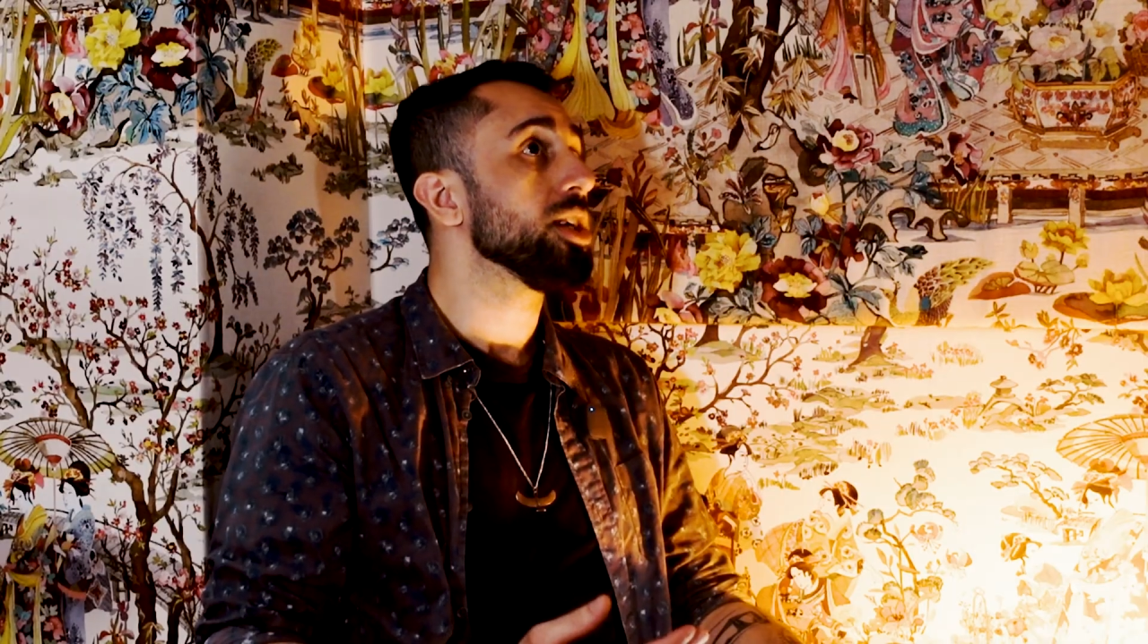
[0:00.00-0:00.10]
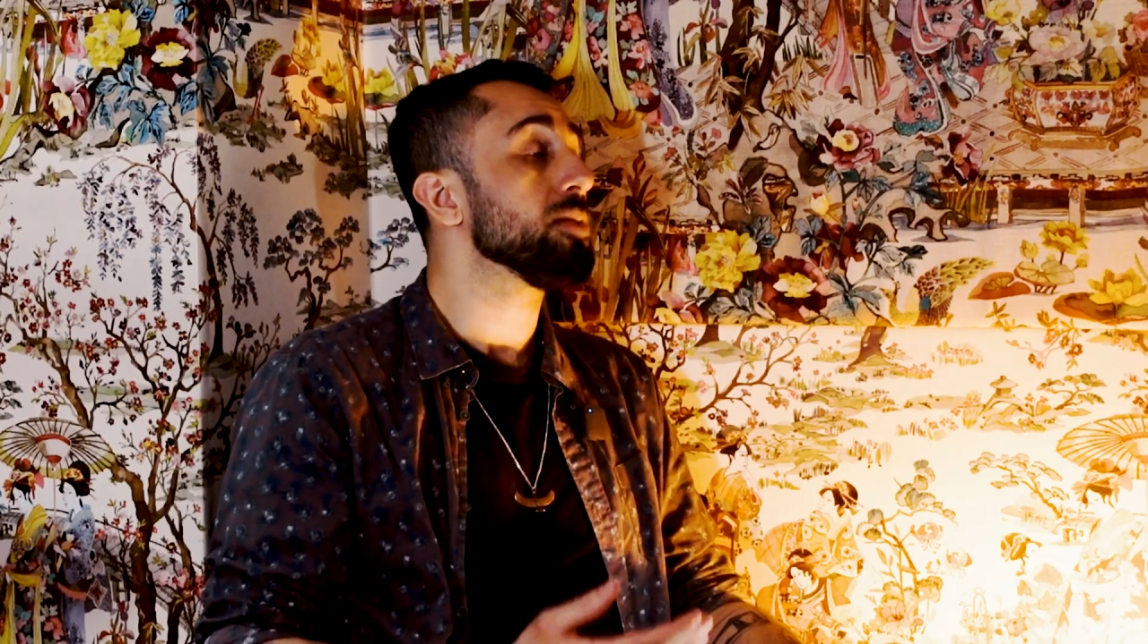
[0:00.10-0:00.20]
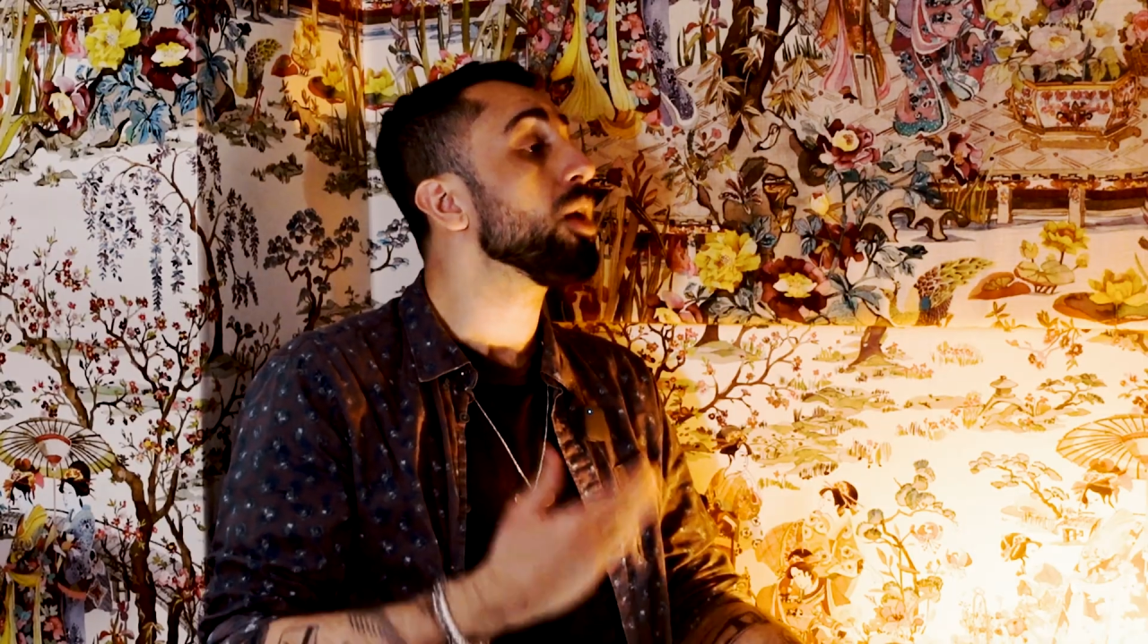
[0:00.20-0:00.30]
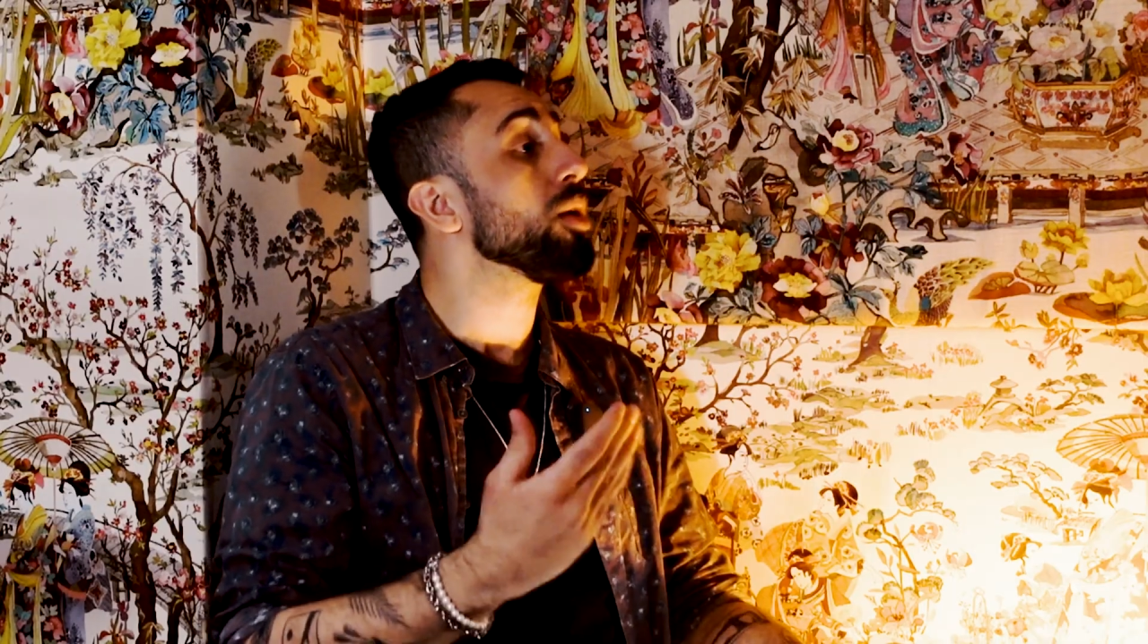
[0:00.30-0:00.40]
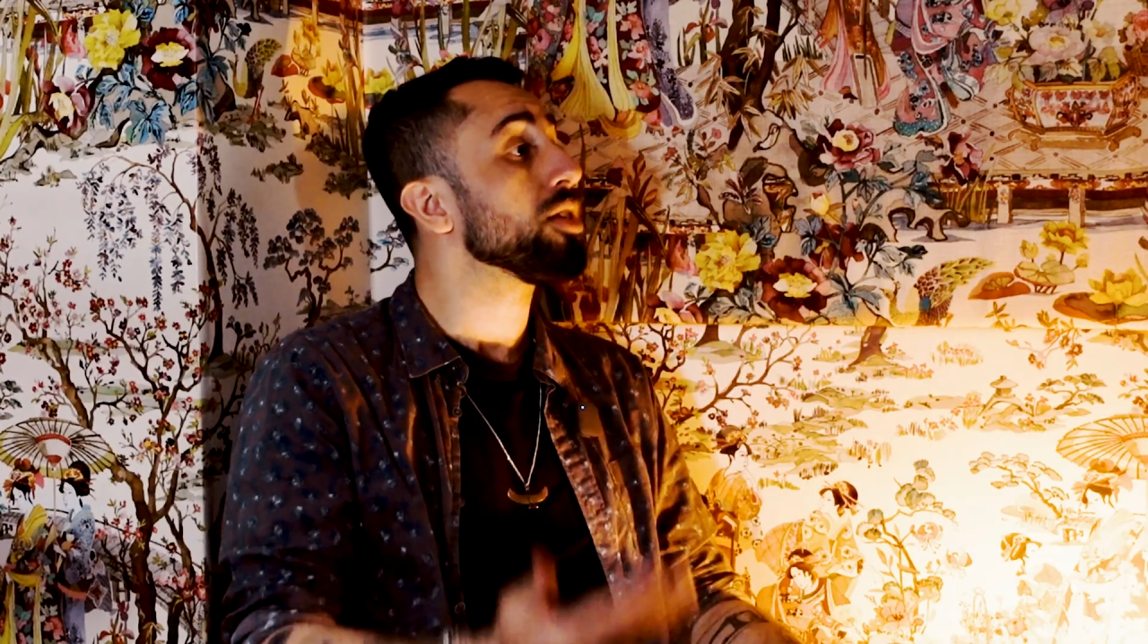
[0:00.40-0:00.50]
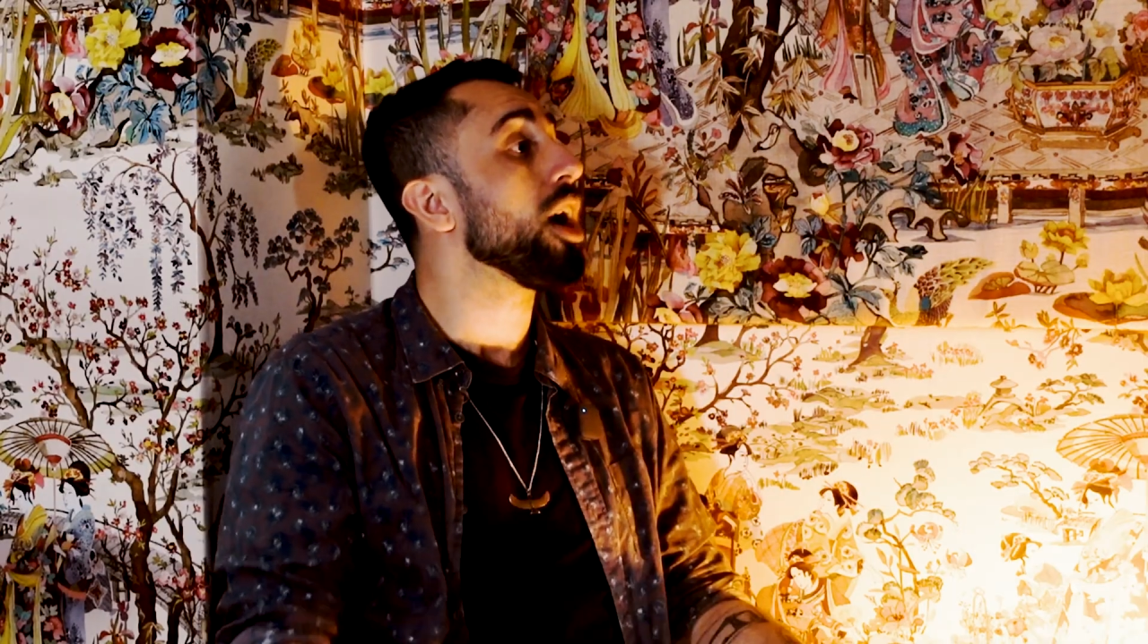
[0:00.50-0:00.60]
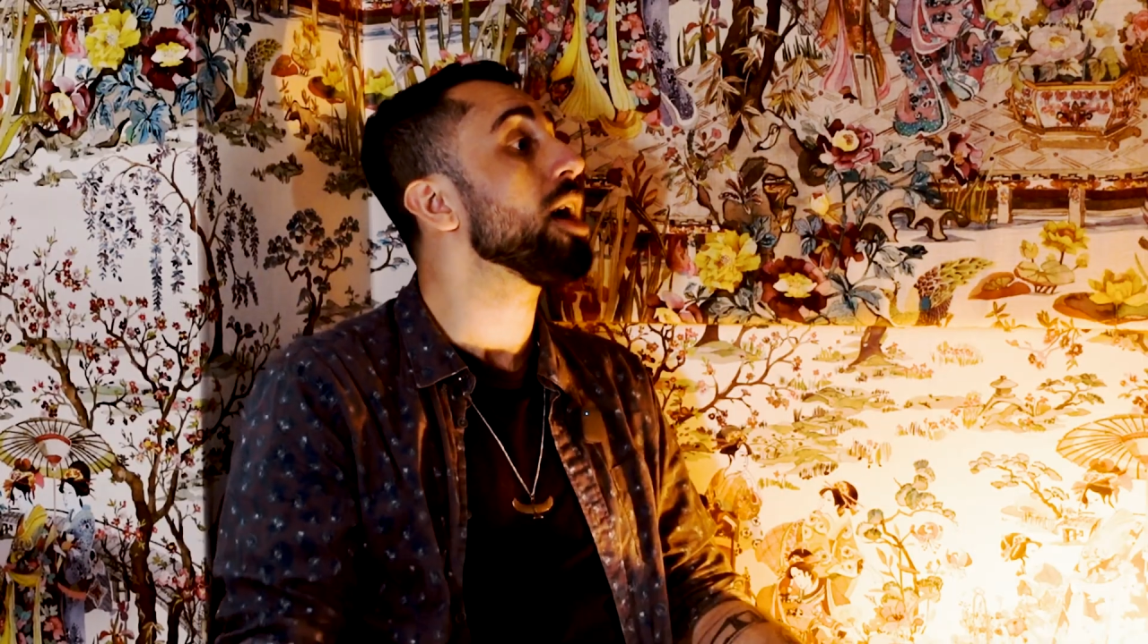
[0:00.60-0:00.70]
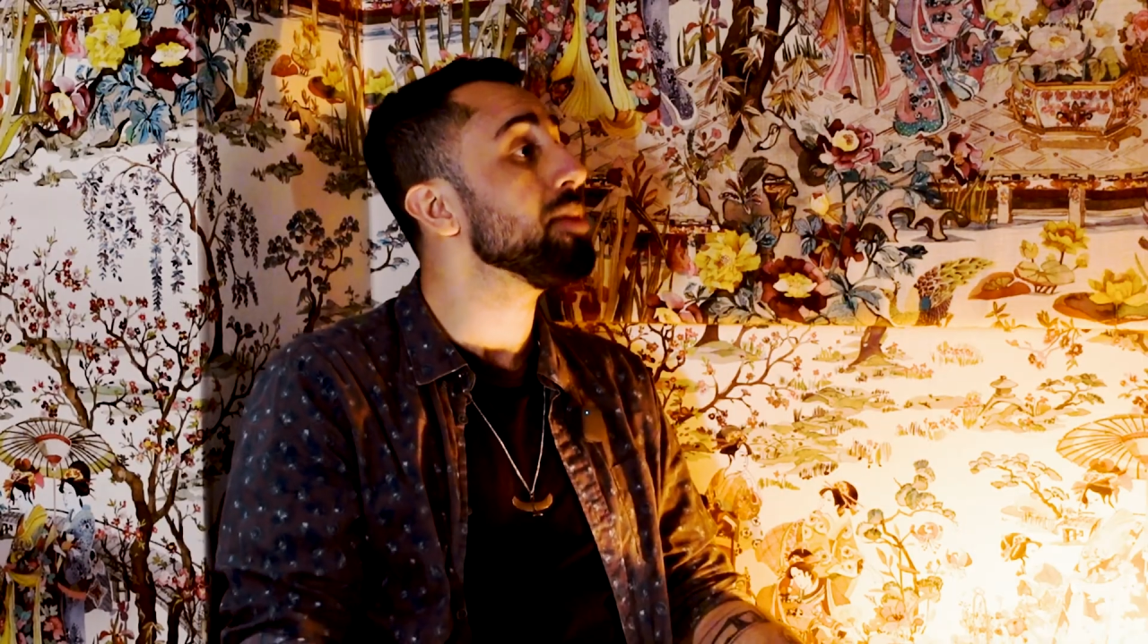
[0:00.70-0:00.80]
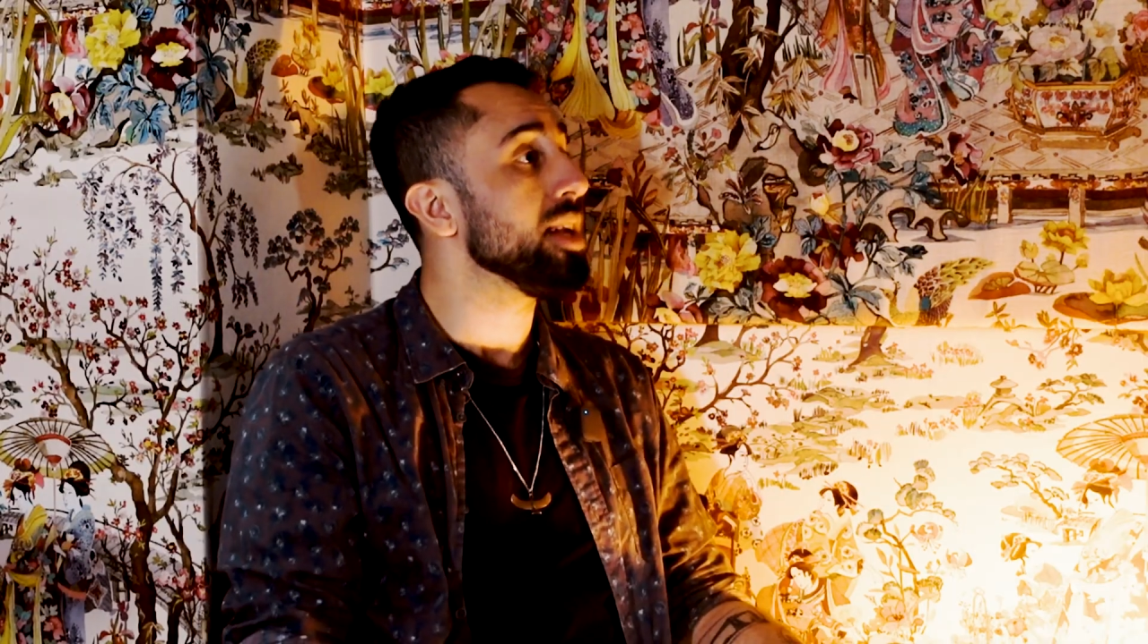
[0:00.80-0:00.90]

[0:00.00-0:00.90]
Spent a lot of time in